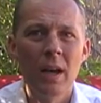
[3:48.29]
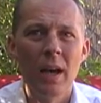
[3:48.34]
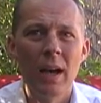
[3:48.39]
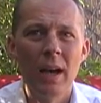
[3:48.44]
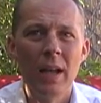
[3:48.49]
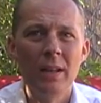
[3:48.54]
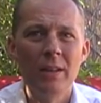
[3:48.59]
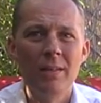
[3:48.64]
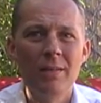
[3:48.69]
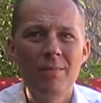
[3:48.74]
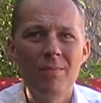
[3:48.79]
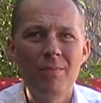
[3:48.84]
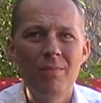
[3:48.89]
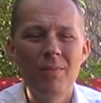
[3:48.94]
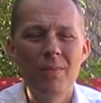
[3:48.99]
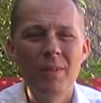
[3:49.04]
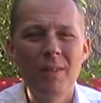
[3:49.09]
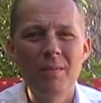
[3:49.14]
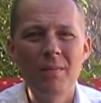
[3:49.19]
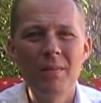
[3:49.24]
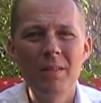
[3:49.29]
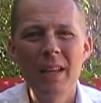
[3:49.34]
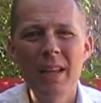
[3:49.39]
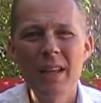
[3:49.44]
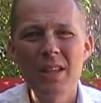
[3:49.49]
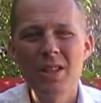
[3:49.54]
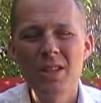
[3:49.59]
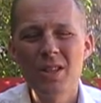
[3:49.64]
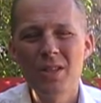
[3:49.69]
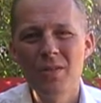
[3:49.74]
And
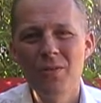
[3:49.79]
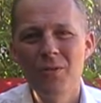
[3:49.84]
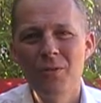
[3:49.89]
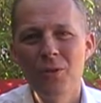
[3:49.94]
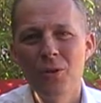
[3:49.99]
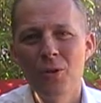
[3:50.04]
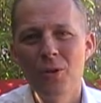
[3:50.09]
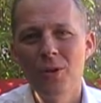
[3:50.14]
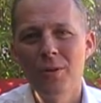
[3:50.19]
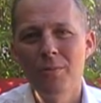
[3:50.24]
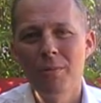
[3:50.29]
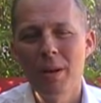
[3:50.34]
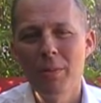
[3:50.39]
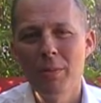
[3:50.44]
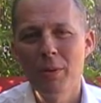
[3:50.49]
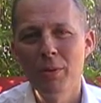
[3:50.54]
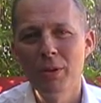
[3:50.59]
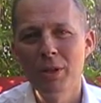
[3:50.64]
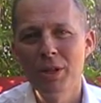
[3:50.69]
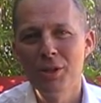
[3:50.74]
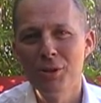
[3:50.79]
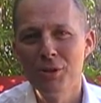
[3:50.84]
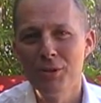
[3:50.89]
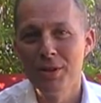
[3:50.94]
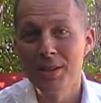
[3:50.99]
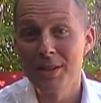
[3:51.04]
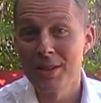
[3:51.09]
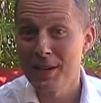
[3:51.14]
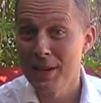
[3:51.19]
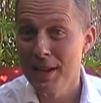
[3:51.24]
let's, for maybe one or two of
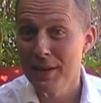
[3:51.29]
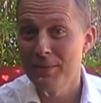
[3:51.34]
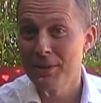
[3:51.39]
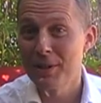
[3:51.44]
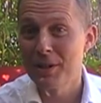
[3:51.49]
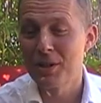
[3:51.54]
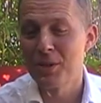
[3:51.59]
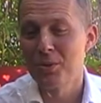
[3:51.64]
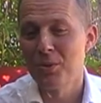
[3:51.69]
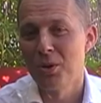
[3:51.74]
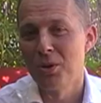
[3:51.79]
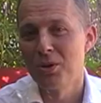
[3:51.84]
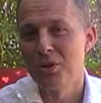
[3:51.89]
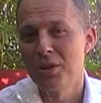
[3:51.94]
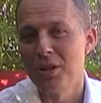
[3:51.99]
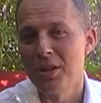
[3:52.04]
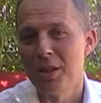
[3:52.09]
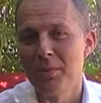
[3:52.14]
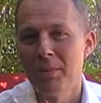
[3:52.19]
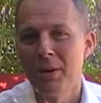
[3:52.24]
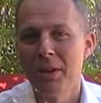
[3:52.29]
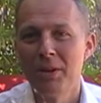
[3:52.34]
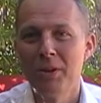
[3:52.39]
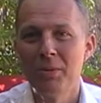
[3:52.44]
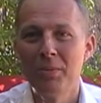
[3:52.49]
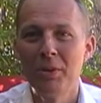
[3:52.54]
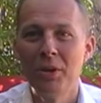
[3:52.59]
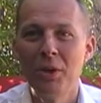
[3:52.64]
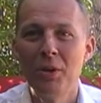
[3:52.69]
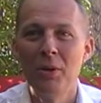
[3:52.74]
the skeptics watching, that might
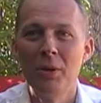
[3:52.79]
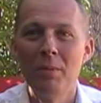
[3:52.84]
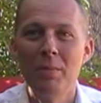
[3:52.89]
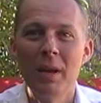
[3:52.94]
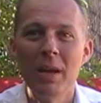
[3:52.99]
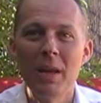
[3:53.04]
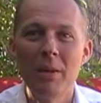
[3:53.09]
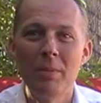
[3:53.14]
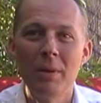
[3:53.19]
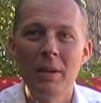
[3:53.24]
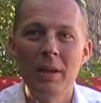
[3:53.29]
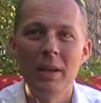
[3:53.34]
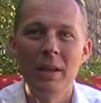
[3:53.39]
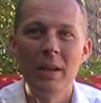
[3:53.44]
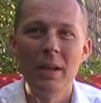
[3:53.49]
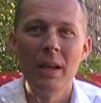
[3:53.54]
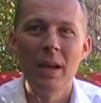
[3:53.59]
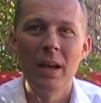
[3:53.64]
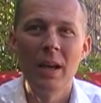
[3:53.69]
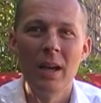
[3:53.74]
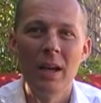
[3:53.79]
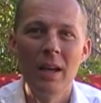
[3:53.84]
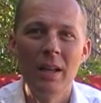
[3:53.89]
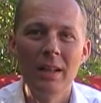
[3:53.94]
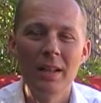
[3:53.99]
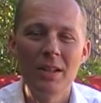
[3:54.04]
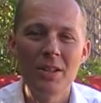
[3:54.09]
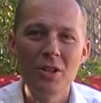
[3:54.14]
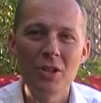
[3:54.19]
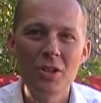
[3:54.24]
not be you, it may be,
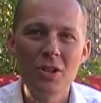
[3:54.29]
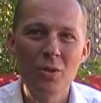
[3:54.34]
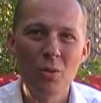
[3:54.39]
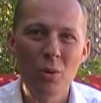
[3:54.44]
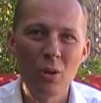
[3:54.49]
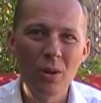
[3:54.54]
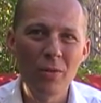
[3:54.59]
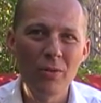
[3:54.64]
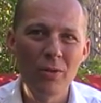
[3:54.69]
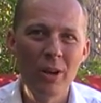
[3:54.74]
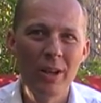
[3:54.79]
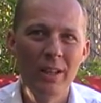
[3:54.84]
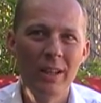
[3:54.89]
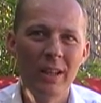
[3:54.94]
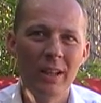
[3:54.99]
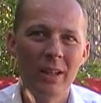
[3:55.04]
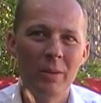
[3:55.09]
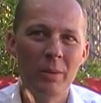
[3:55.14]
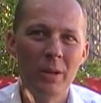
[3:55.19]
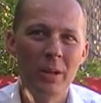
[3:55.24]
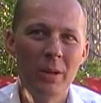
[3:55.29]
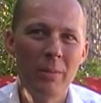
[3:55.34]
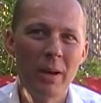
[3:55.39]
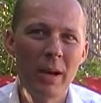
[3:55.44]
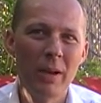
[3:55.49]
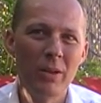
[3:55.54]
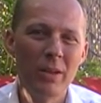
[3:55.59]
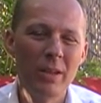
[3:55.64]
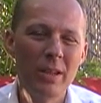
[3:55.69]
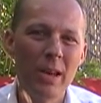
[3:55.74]
let's just qualify a little bit
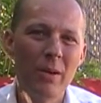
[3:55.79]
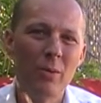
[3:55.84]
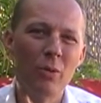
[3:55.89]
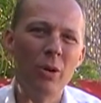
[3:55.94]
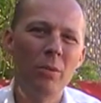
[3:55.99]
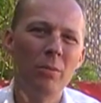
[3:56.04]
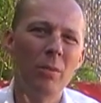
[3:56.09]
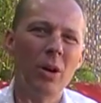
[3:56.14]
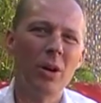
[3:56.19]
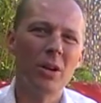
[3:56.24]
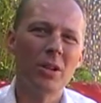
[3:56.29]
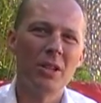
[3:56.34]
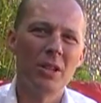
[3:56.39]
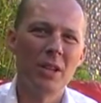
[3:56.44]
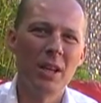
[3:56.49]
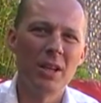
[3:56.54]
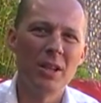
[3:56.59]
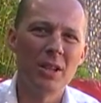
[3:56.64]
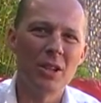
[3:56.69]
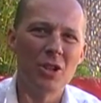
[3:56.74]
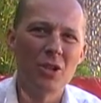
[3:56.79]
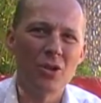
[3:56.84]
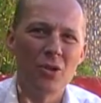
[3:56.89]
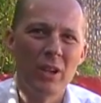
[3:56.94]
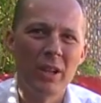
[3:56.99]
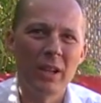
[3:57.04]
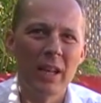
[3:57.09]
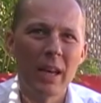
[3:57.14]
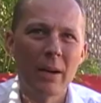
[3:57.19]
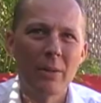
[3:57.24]
about the network marketing
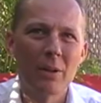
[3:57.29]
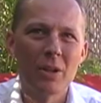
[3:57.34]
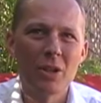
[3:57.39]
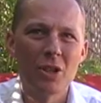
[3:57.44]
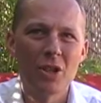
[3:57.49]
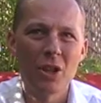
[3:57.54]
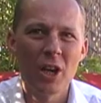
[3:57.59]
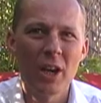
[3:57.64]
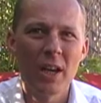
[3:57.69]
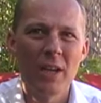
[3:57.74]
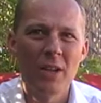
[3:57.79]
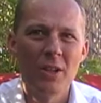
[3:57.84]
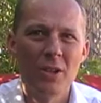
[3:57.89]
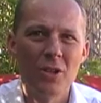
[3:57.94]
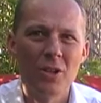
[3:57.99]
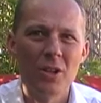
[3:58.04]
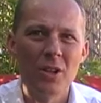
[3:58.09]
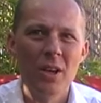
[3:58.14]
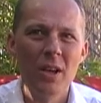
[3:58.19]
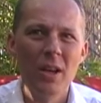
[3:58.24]
industry and how it's changed.